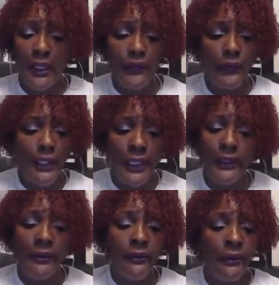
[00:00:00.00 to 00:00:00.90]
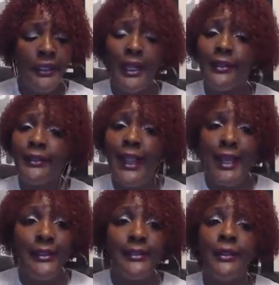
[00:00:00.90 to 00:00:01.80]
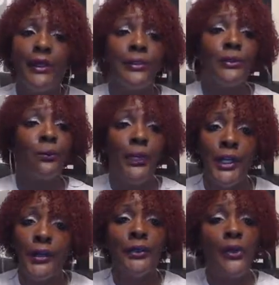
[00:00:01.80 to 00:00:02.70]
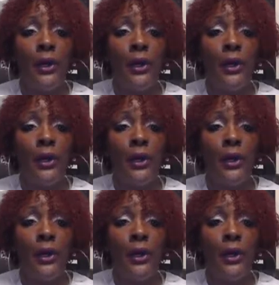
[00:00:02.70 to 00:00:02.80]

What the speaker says: If you didn't, then that case and those arrears,